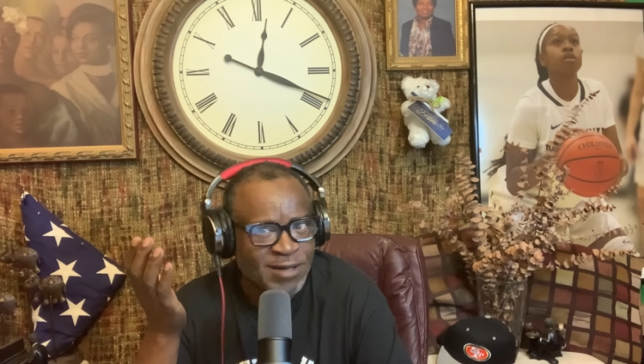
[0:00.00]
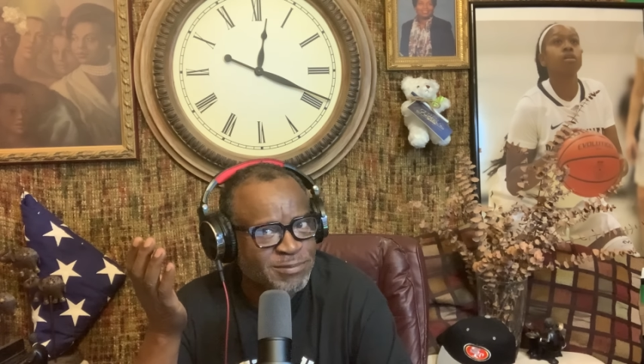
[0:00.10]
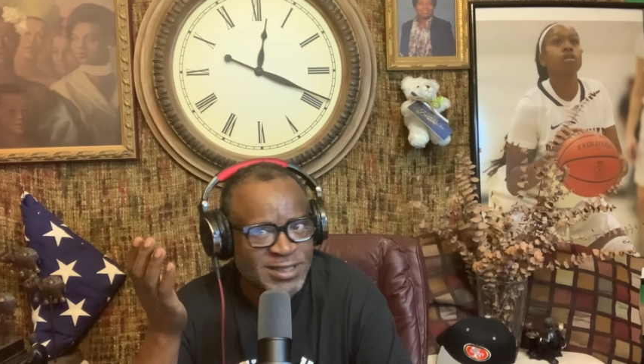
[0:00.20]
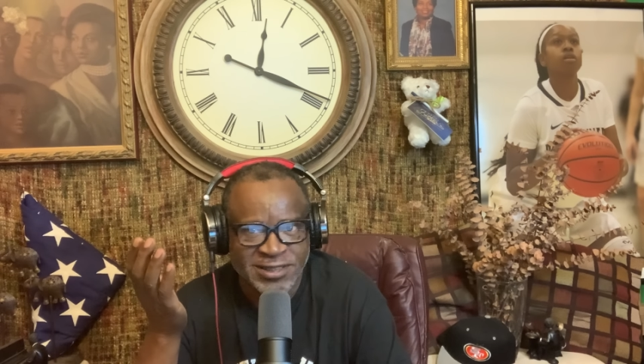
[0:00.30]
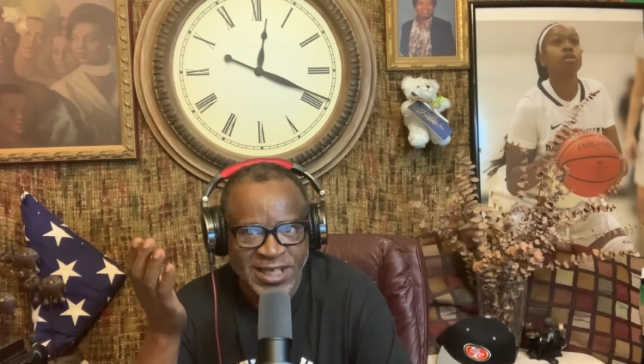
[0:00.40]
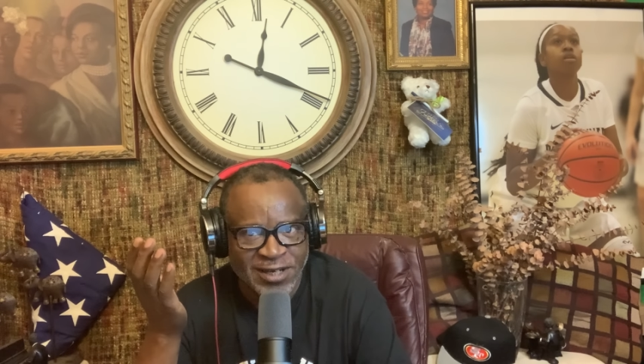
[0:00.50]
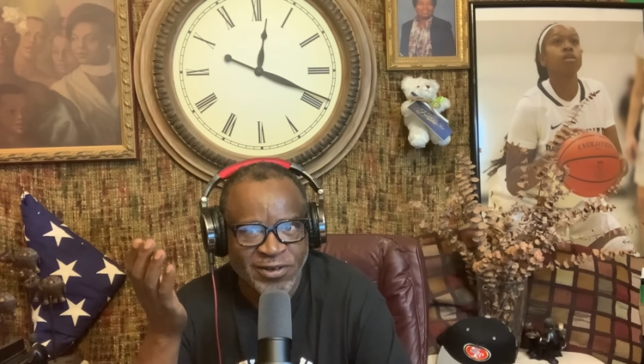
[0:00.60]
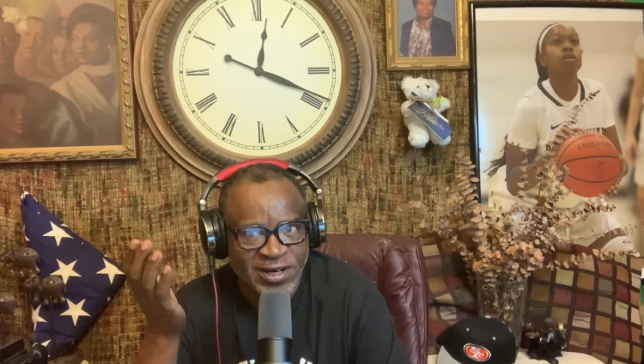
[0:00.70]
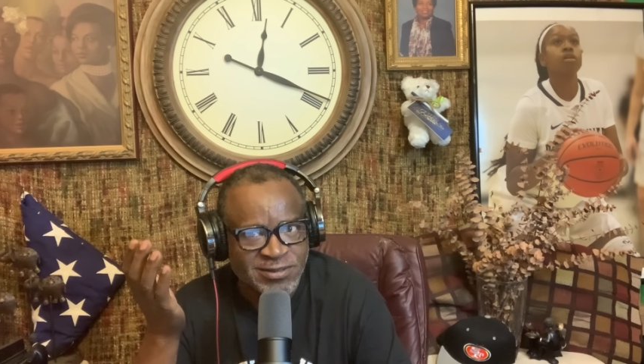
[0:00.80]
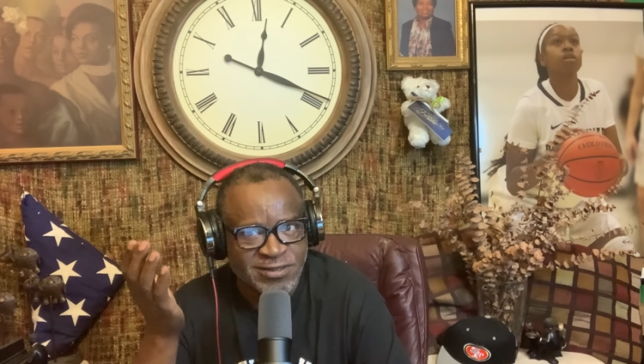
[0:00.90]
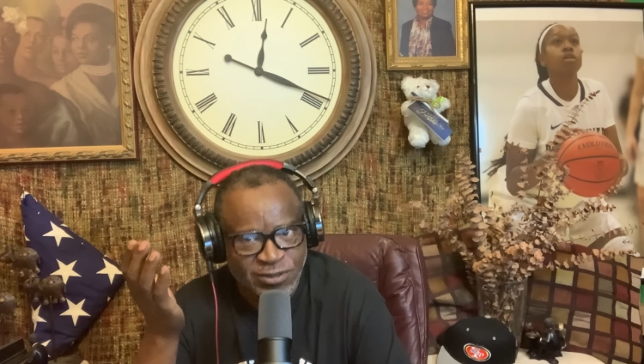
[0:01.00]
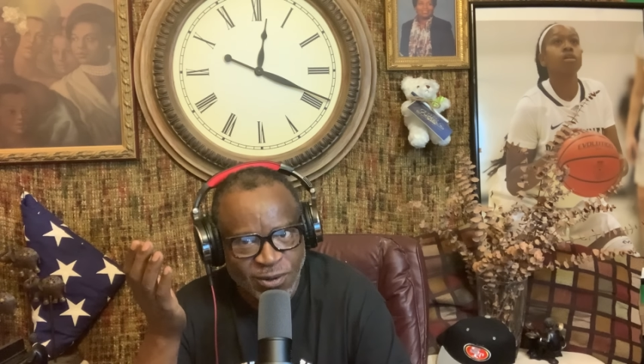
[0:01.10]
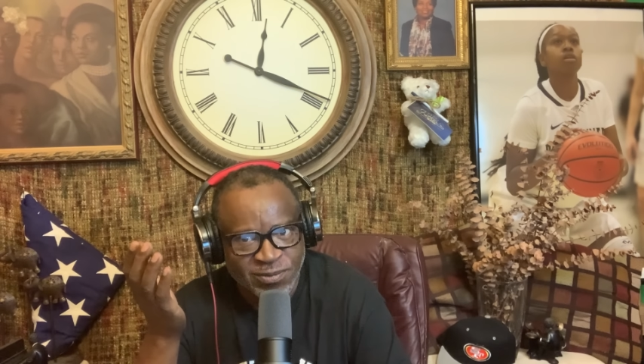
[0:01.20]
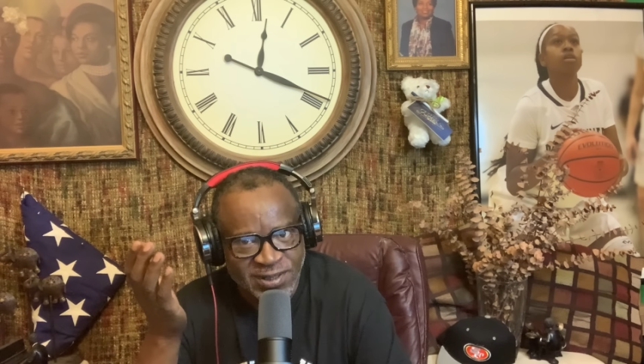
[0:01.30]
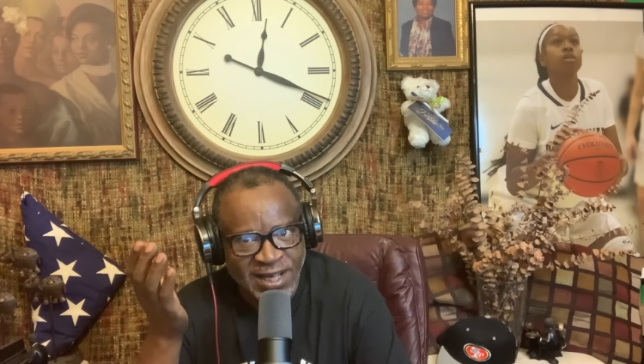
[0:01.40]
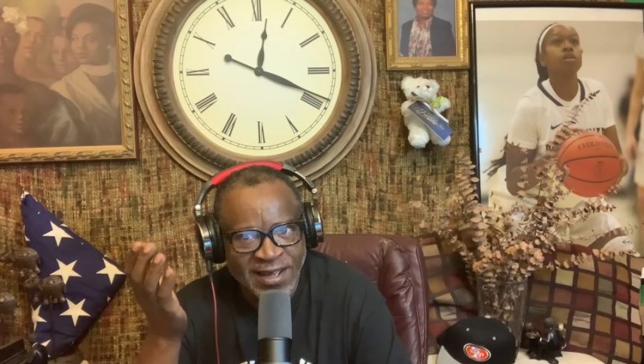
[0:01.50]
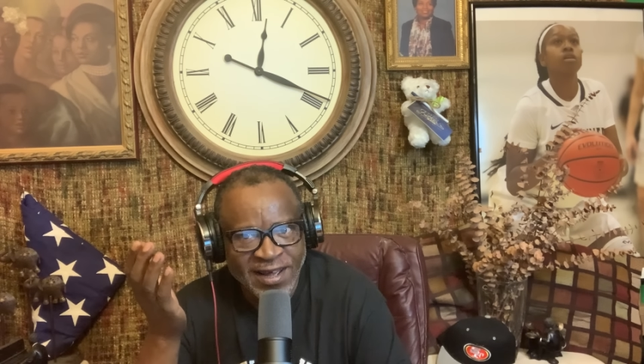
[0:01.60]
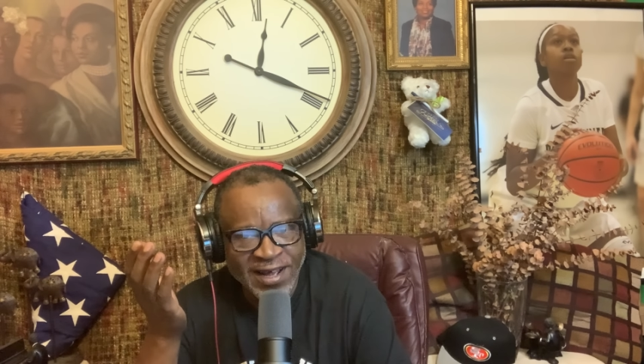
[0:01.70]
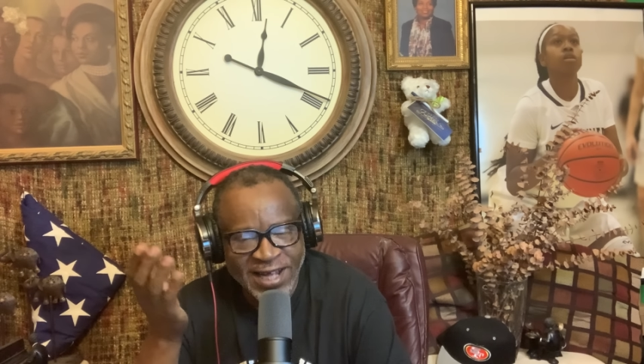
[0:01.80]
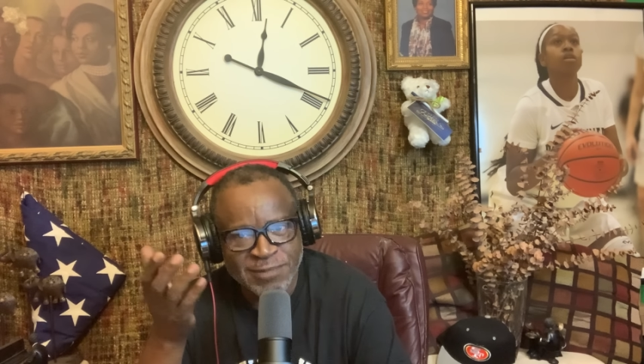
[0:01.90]
I'm just telling you here's the truth.
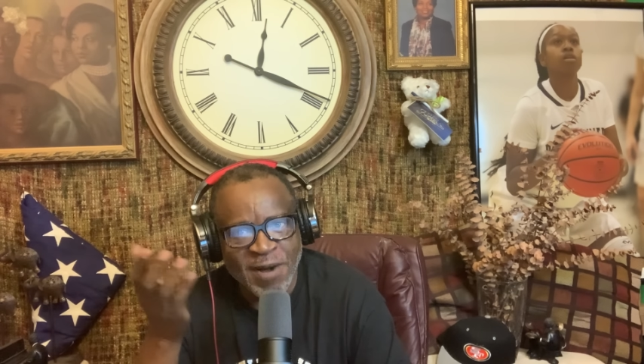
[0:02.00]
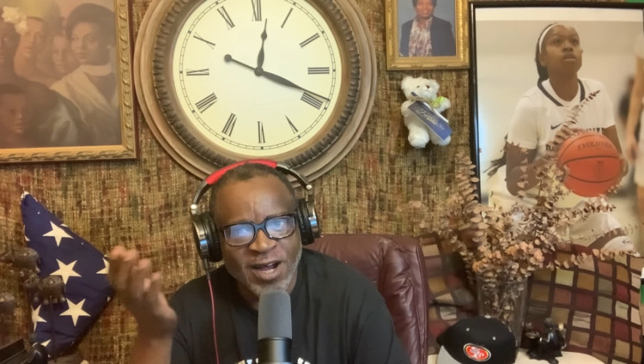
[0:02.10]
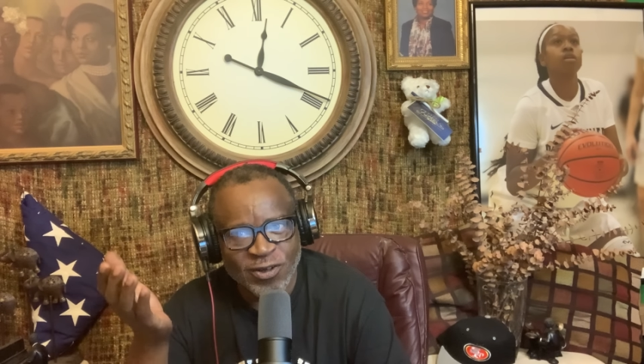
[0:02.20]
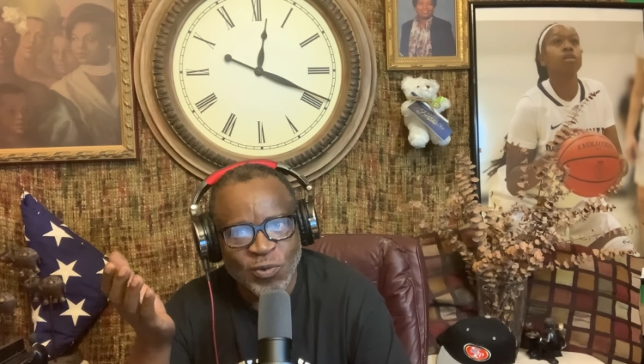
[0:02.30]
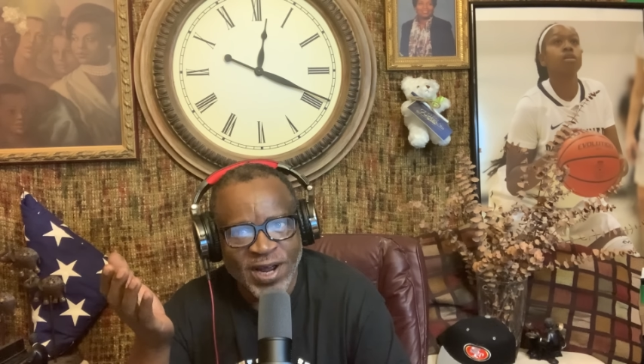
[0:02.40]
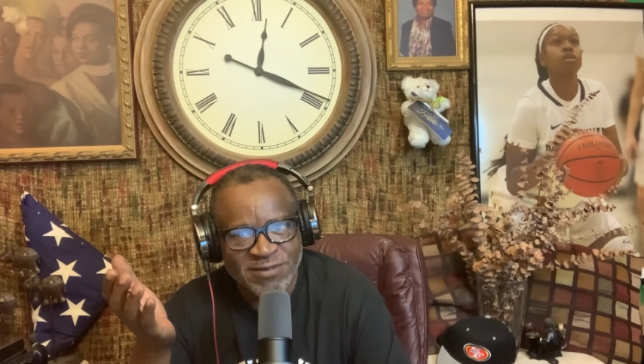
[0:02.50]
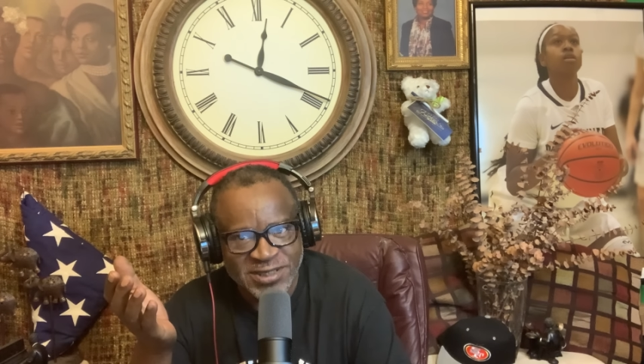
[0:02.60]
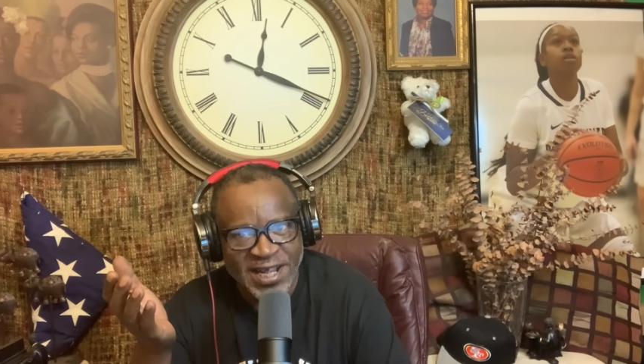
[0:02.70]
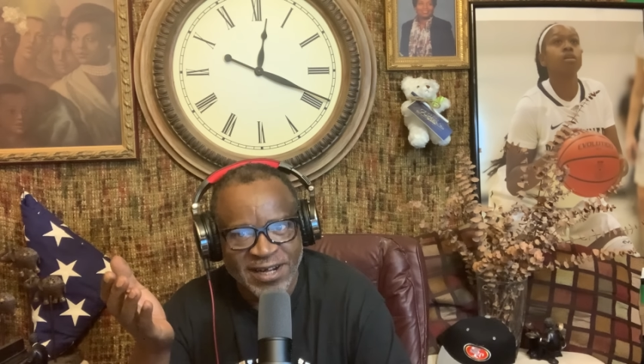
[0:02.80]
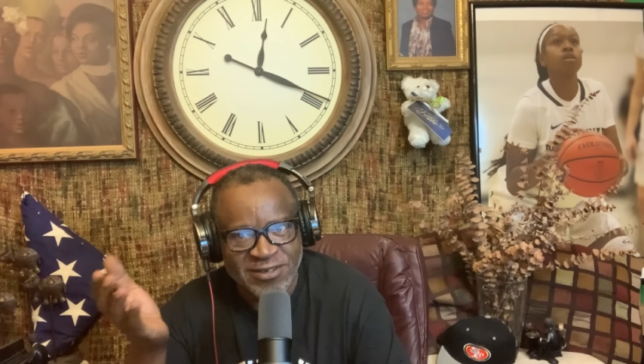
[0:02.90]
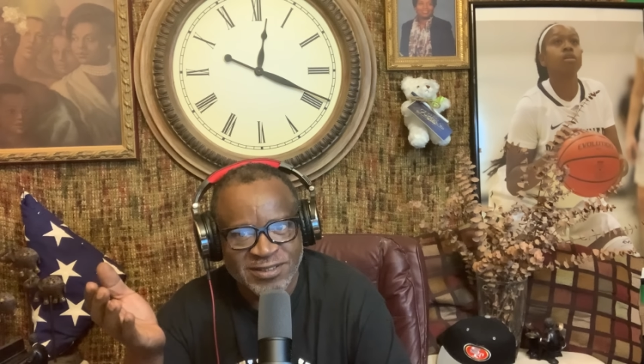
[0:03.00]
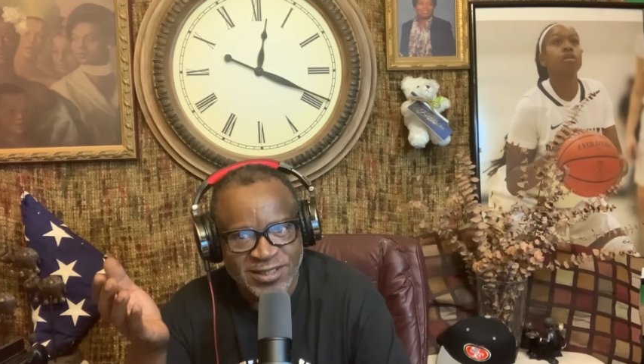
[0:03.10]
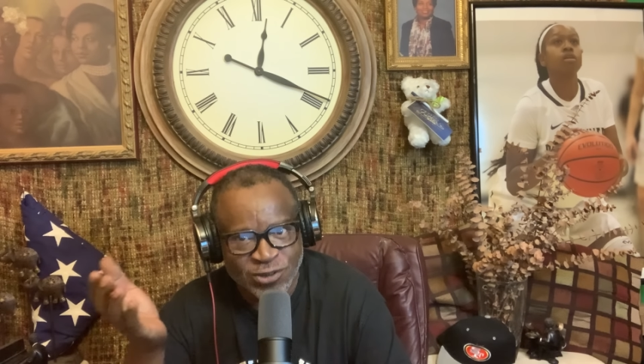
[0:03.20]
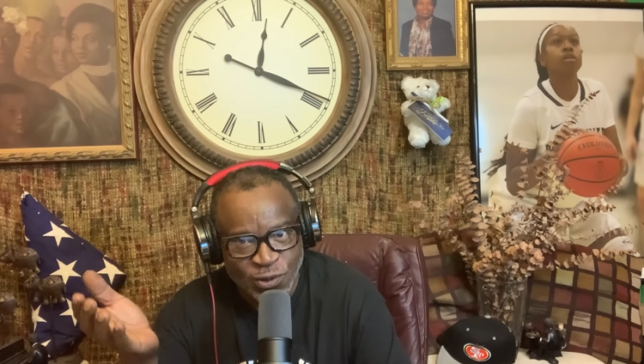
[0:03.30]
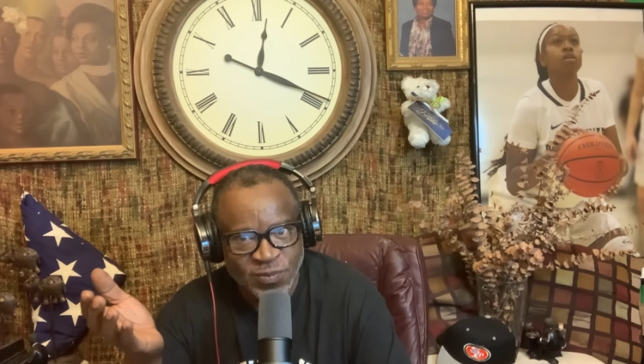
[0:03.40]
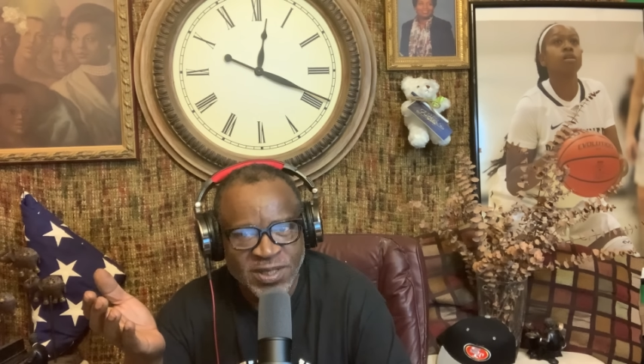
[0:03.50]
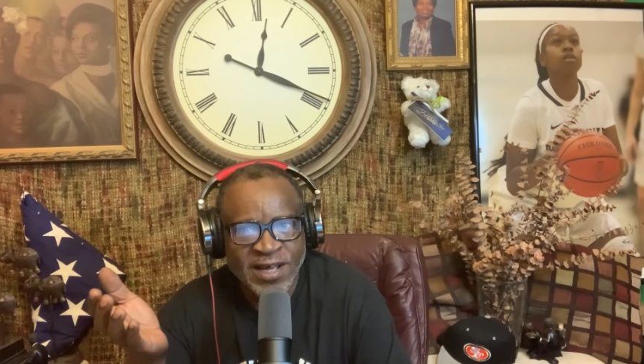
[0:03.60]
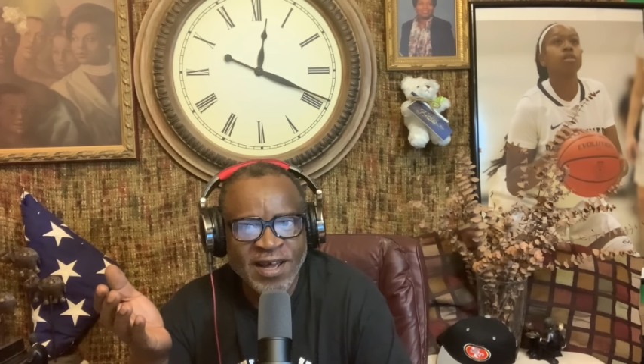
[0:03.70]
That's my other way of saying here's the truth